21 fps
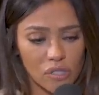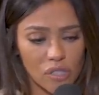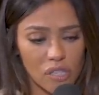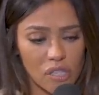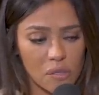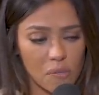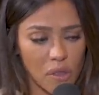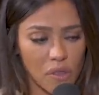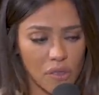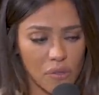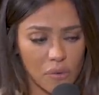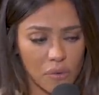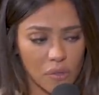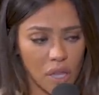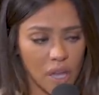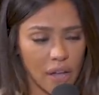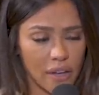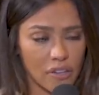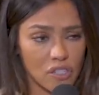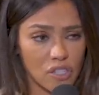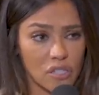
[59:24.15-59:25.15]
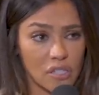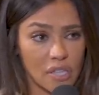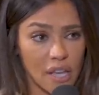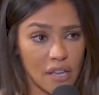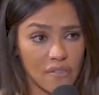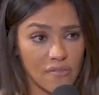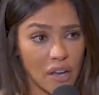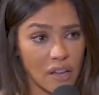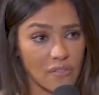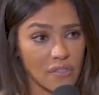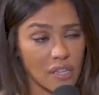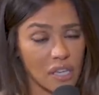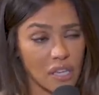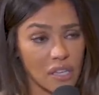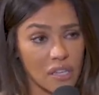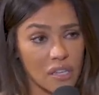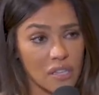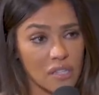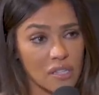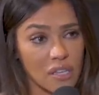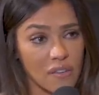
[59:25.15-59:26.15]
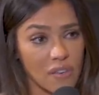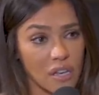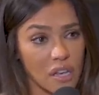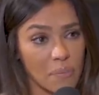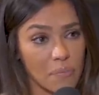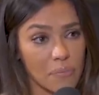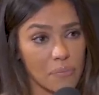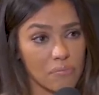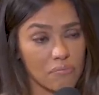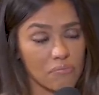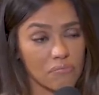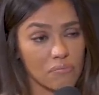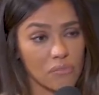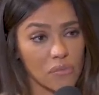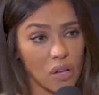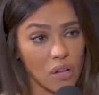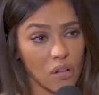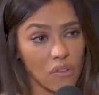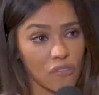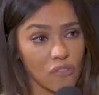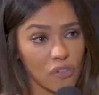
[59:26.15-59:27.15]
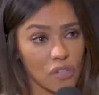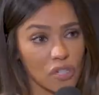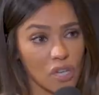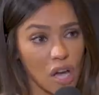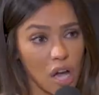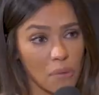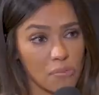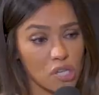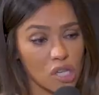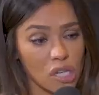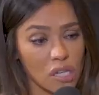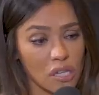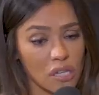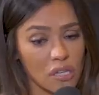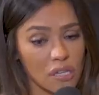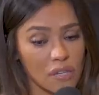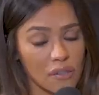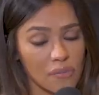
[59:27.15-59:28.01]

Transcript: she's been through a lot. She's had five kids, given up all for adoption.